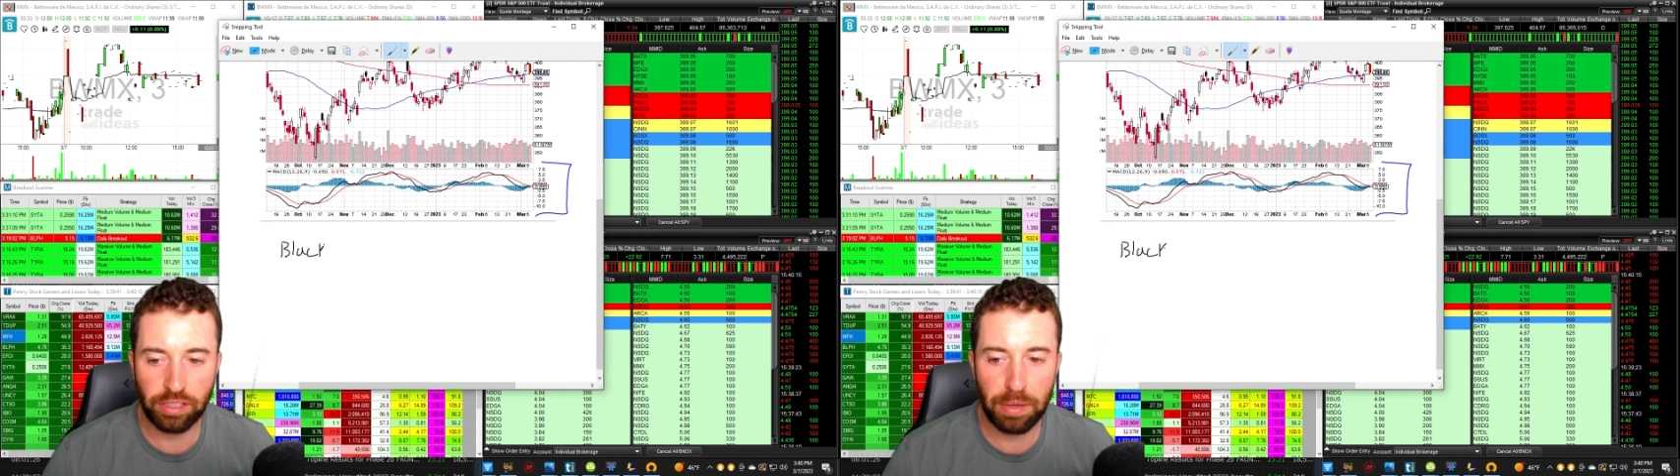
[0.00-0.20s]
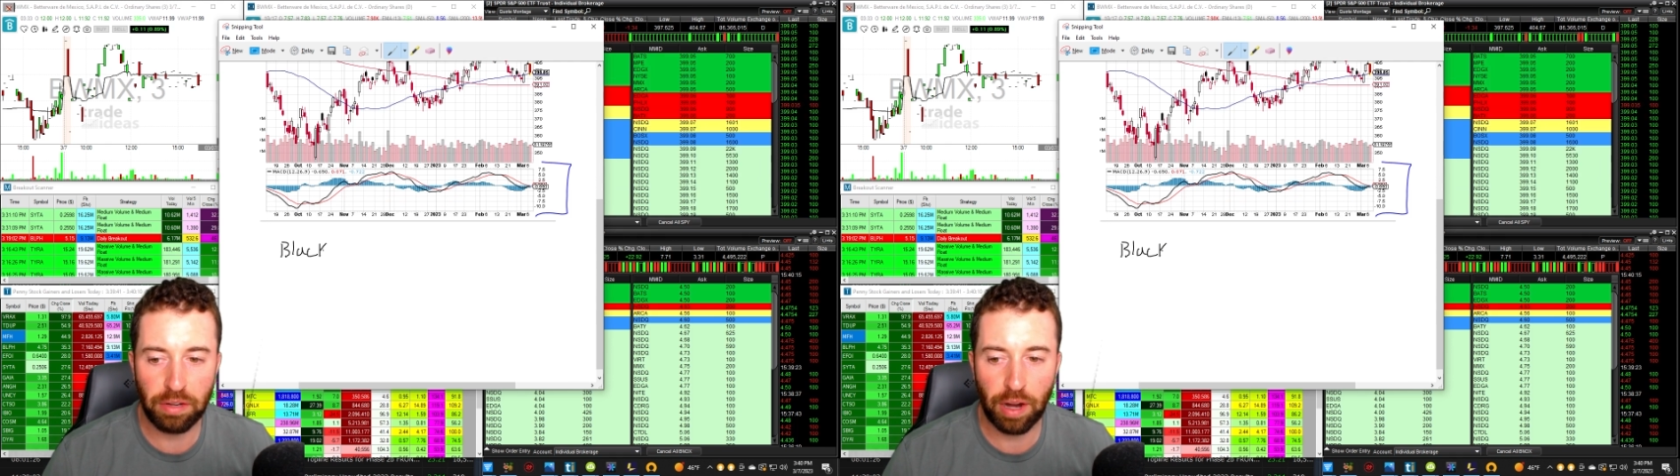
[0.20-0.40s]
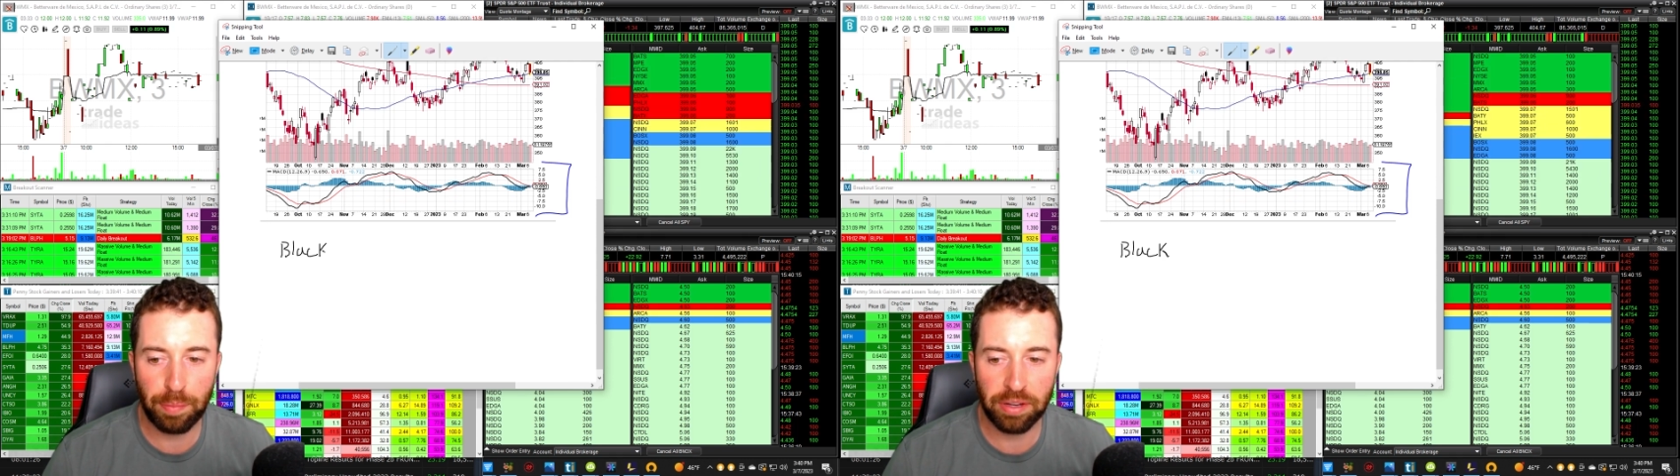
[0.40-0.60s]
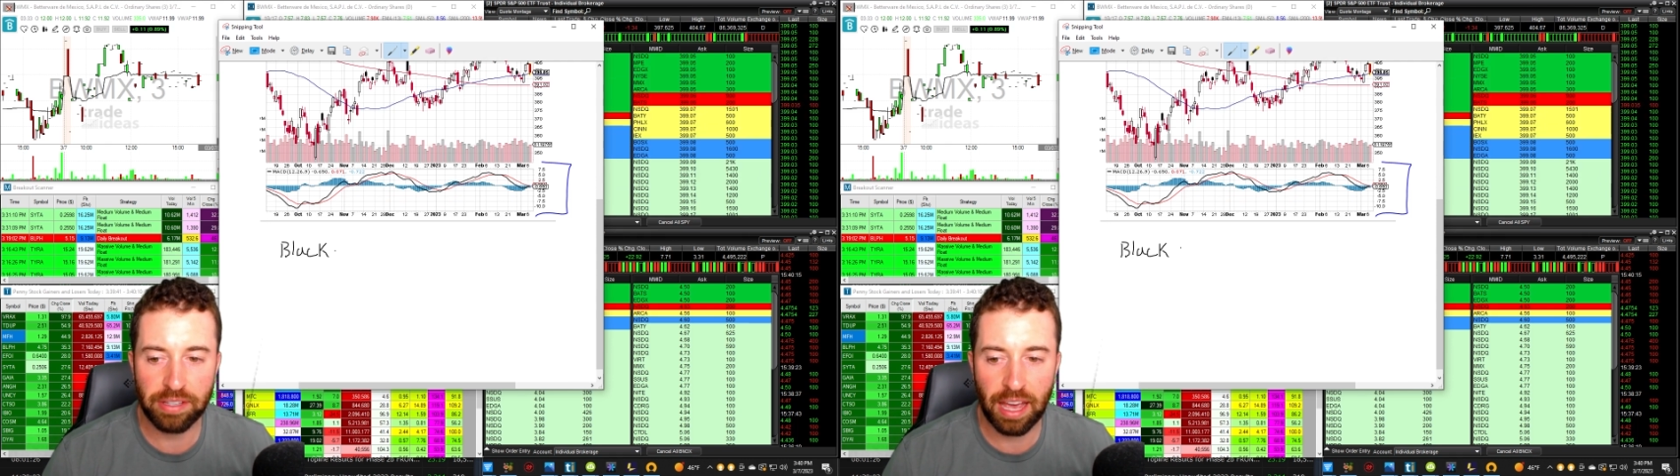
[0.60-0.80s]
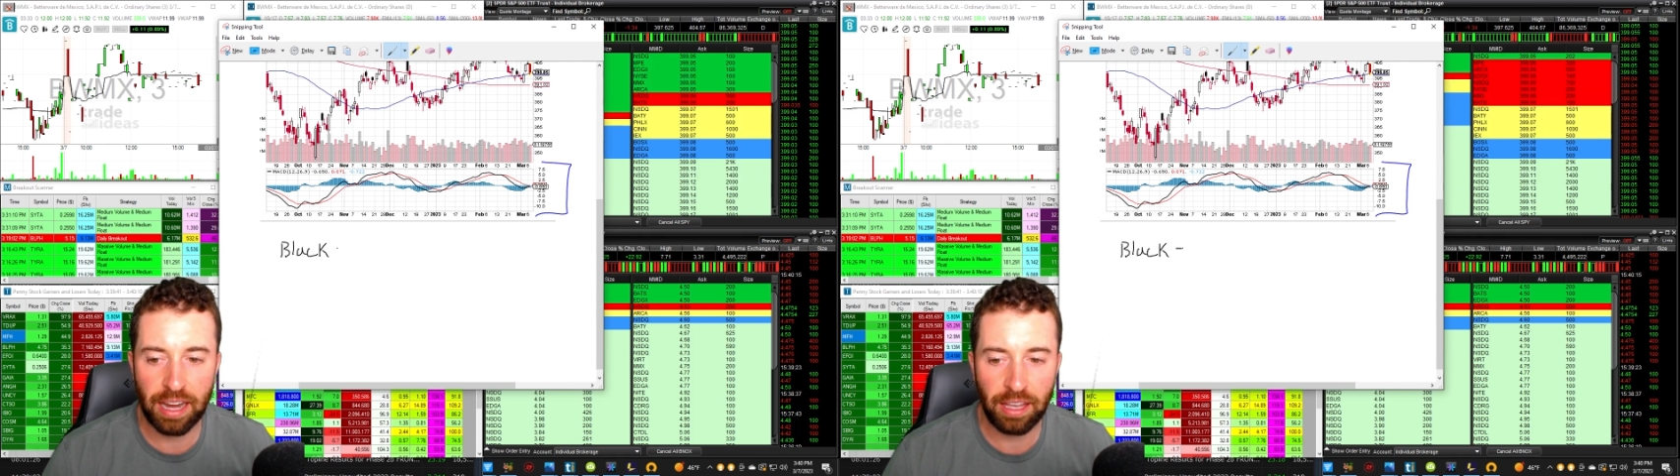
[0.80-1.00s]
to be
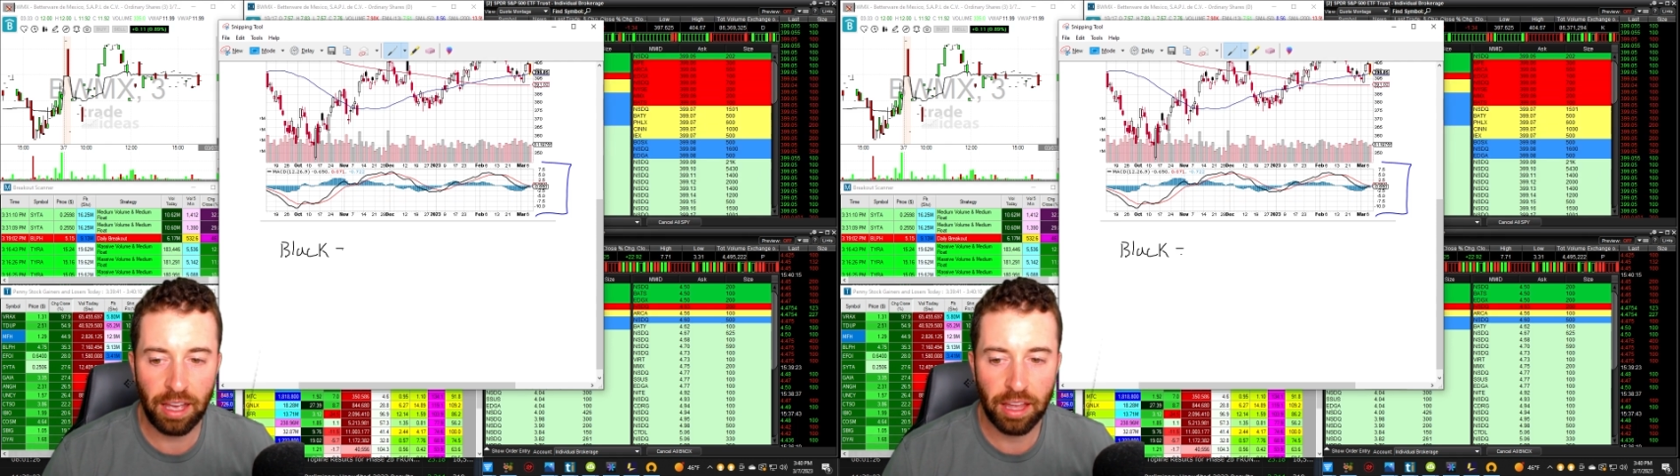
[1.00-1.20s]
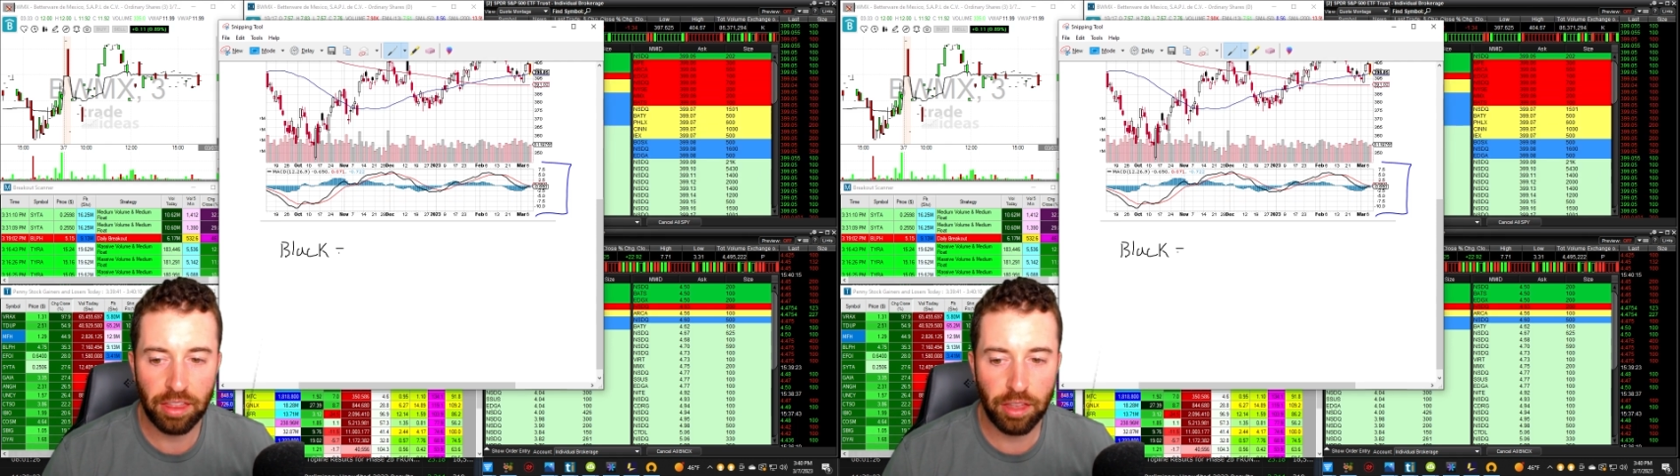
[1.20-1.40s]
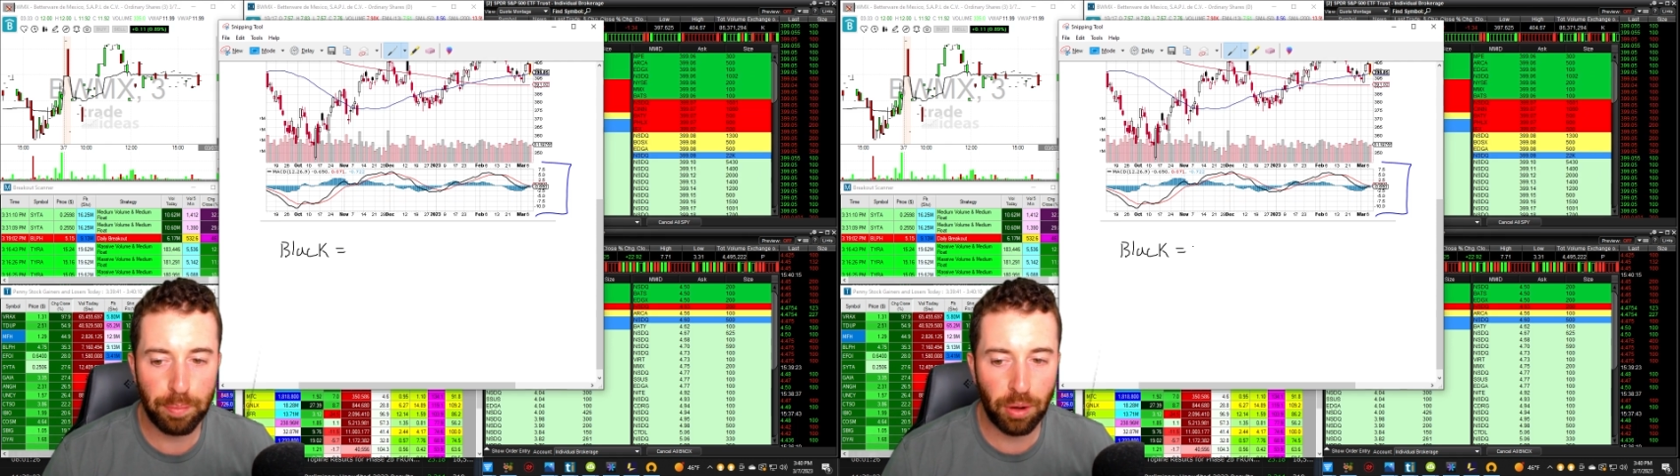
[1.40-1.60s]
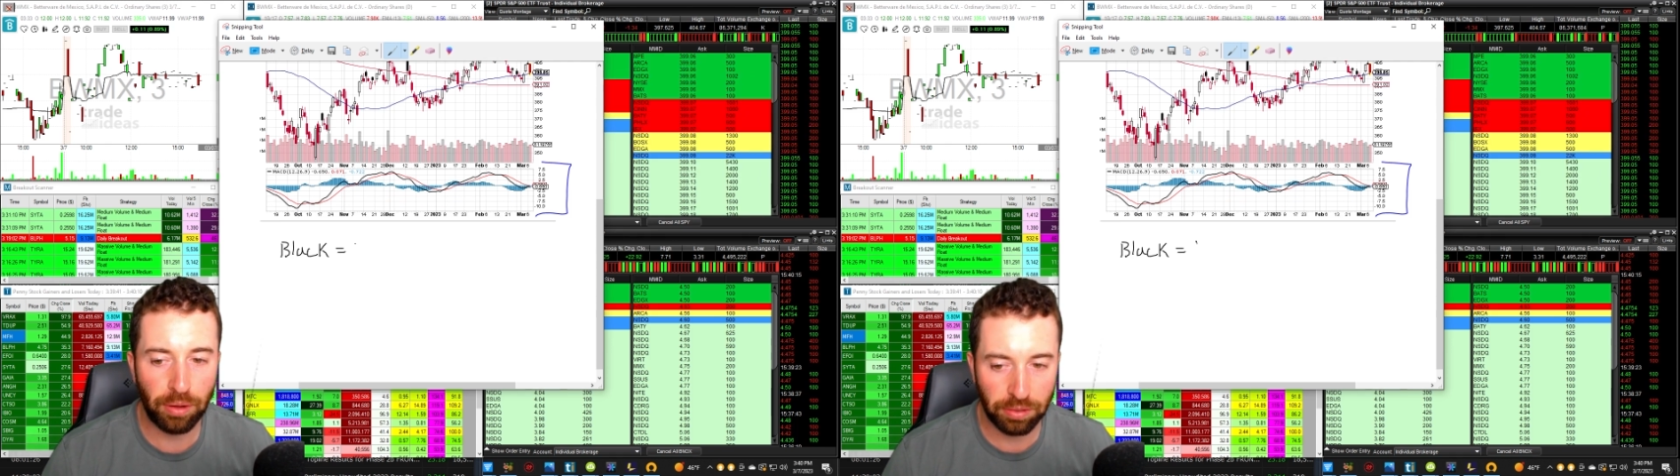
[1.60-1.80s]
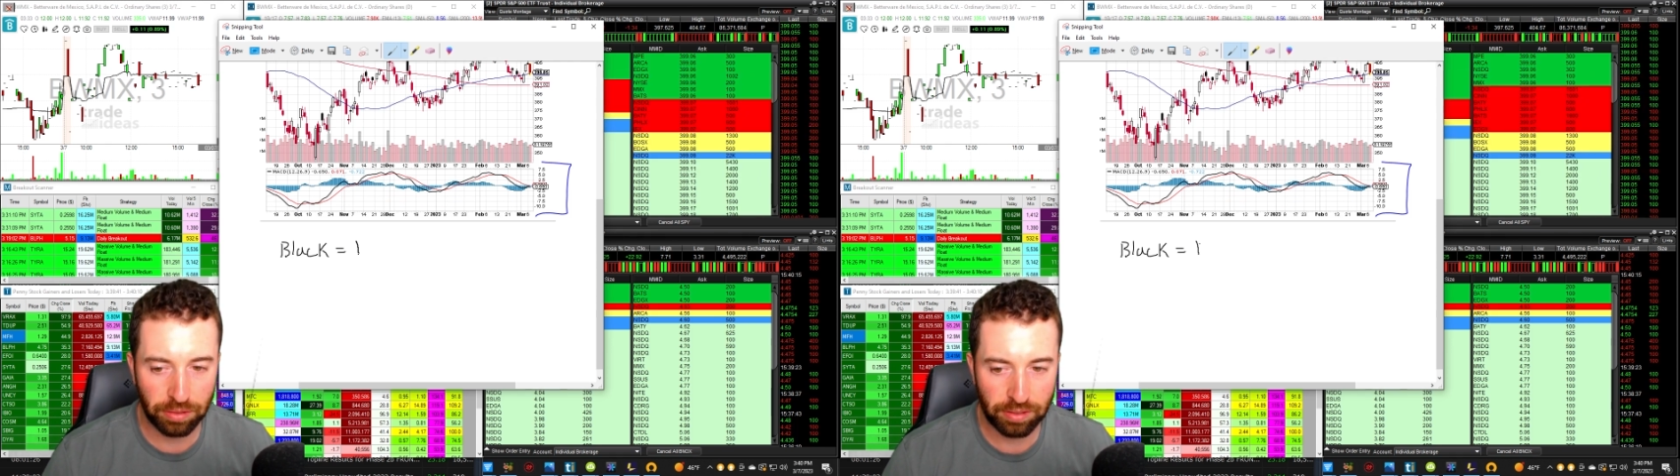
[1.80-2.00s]
representing the
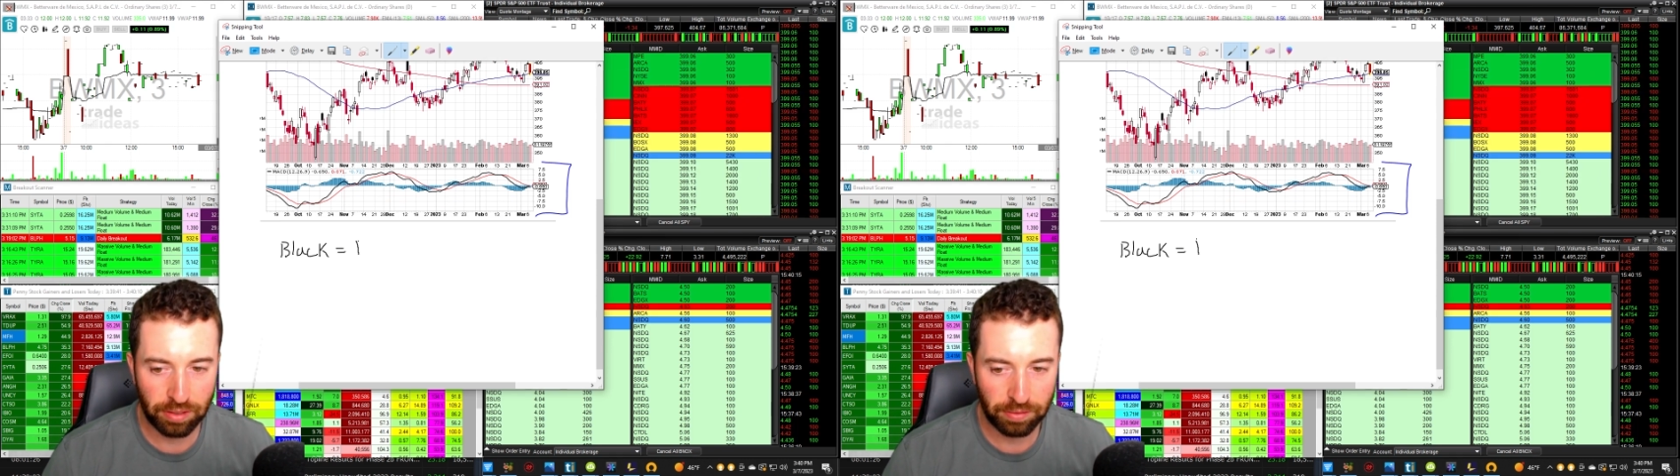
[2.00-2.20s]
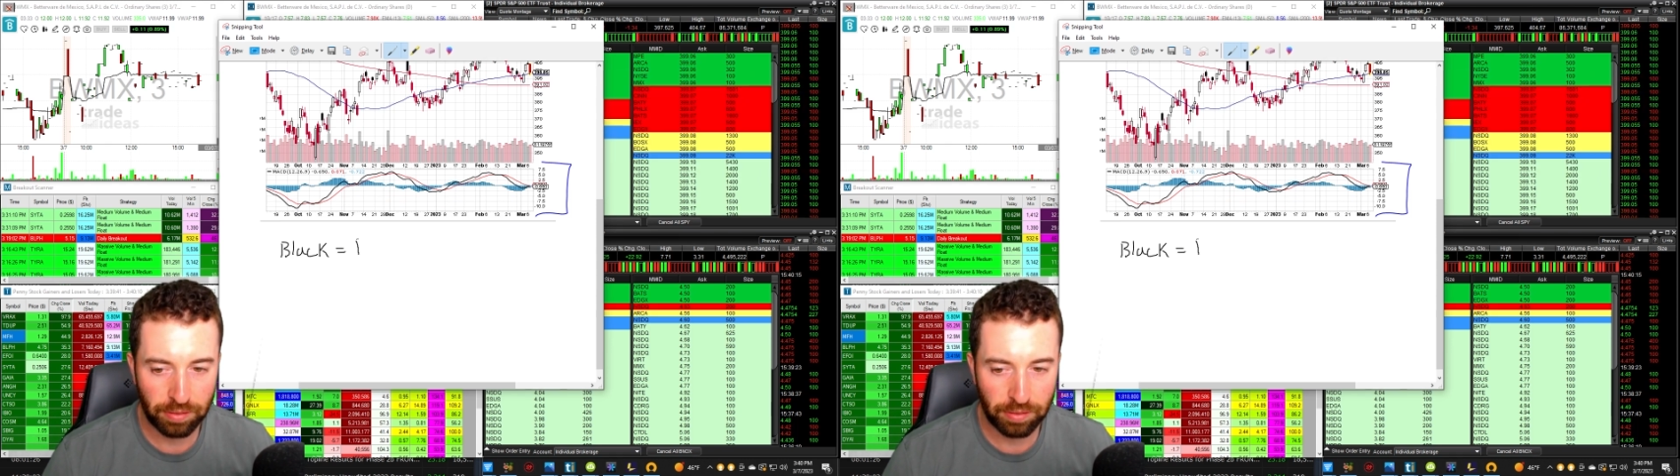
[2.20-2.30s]
bulls.